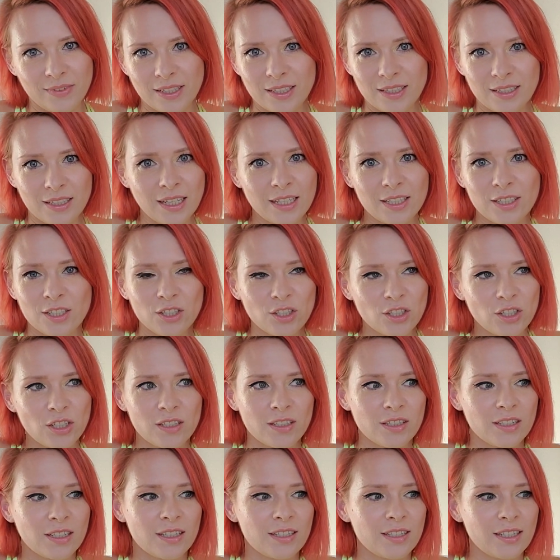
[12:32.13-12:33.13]
It's
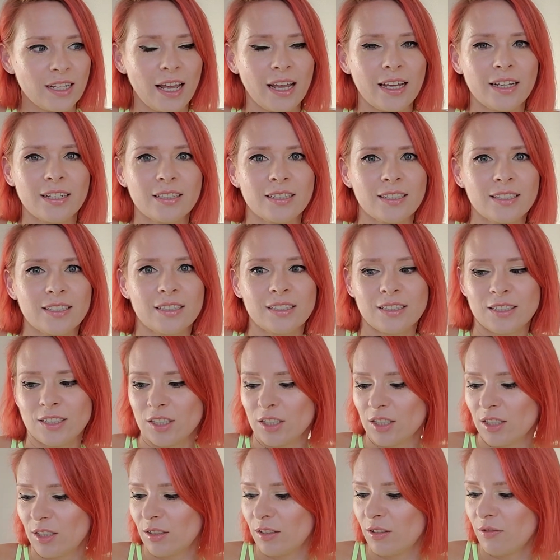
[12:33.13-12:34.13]
just a scent.
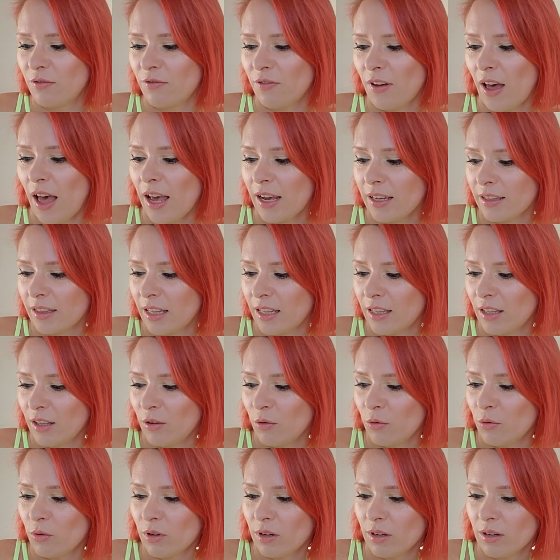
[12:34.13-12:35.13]
Just the fact that
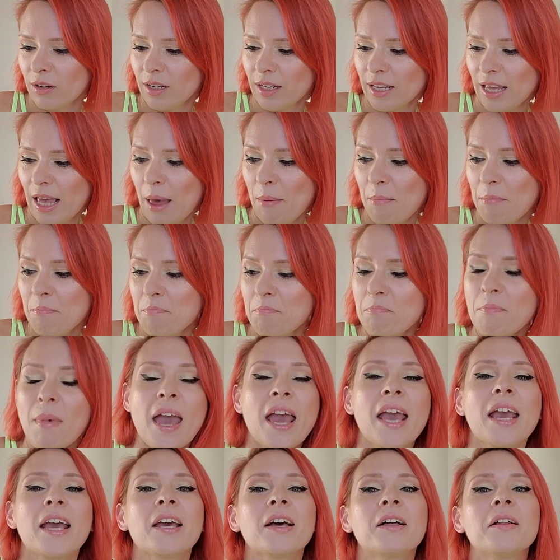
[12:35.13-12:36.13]
you're a
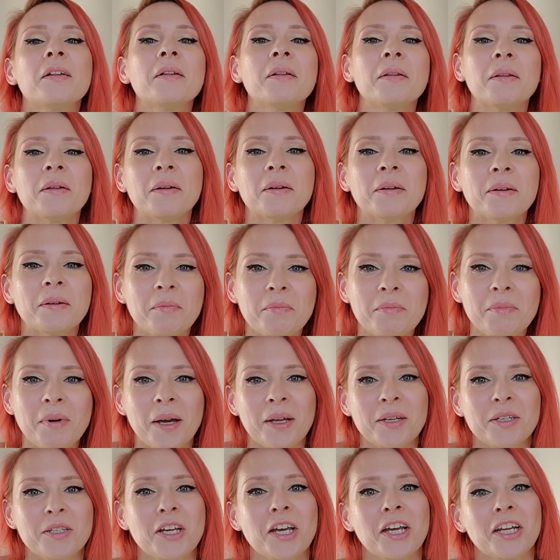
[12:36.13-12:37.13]
male
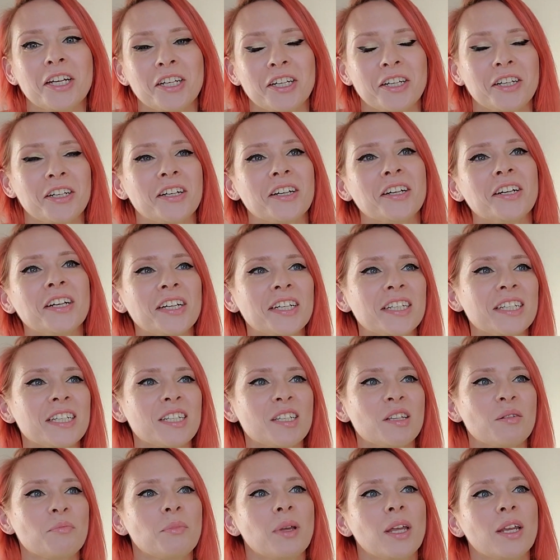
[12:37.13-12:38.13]
by gender
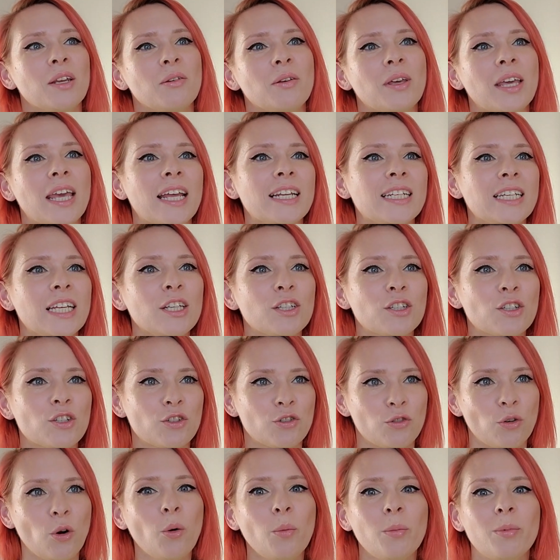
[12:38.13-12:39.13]
doesn't mean you can't eat
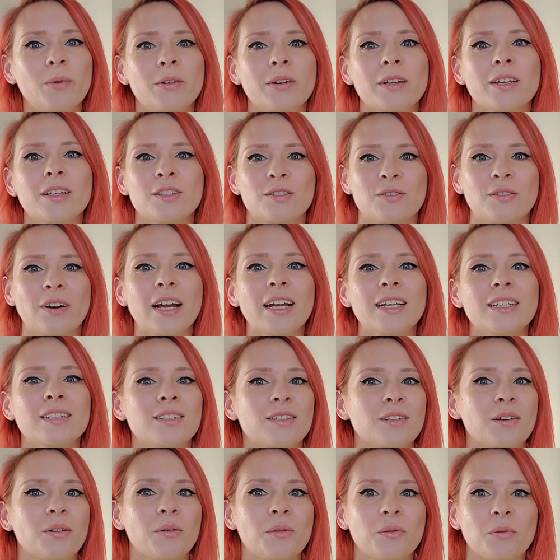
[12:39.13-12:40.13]
strawberries,
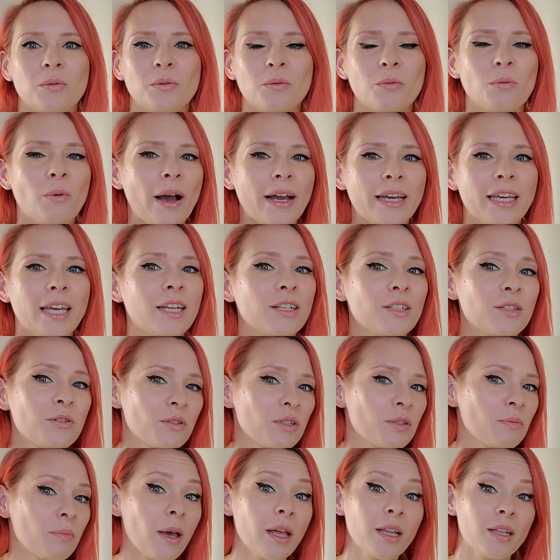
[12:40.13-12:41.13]
right? So why can't you
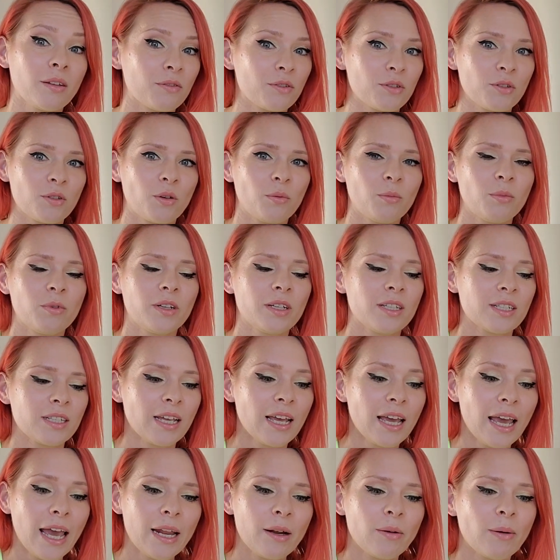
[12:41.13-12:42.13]
smell of strawberries?
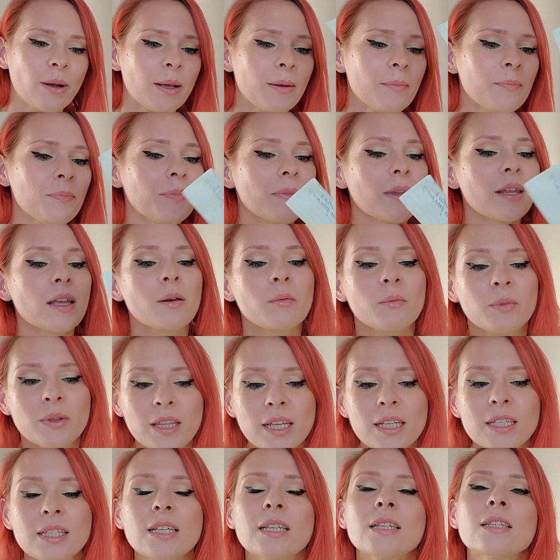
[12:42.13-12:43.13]
Anyway, but
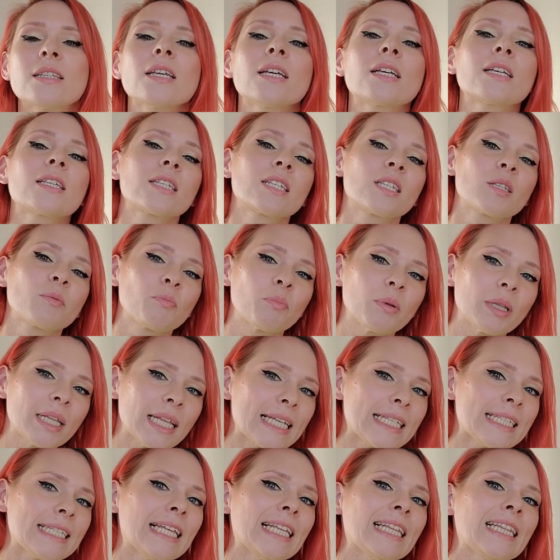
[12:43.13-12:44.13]
this is
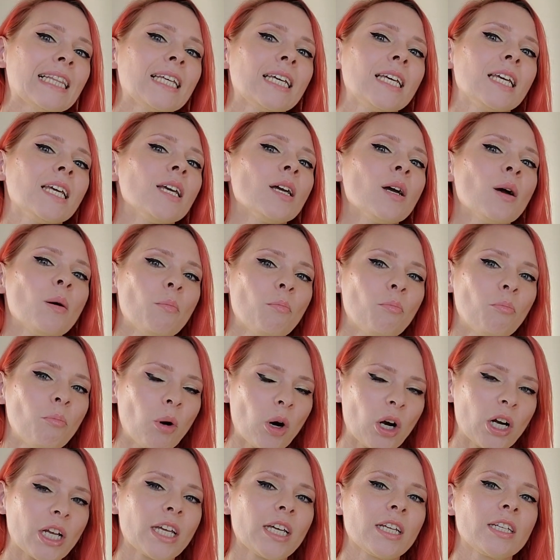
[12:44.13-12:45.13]
explicitly
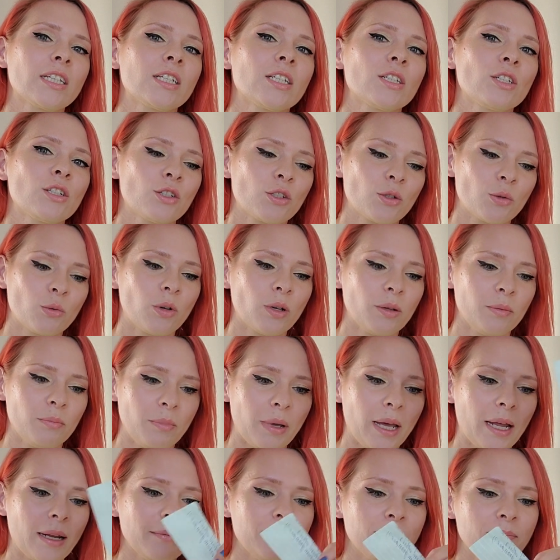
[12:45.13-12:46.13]
marketed toward
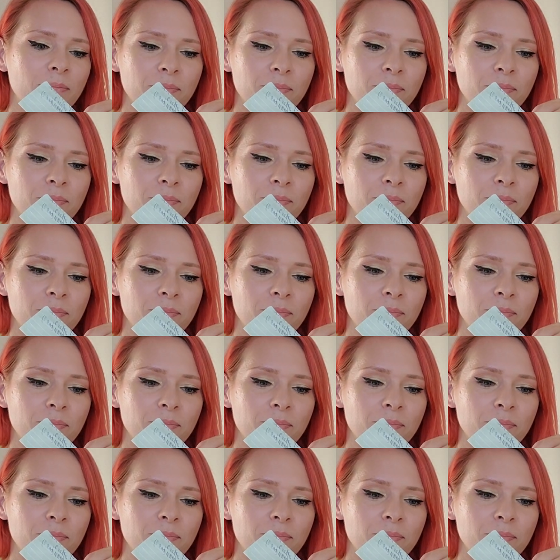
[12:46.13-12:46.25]
men.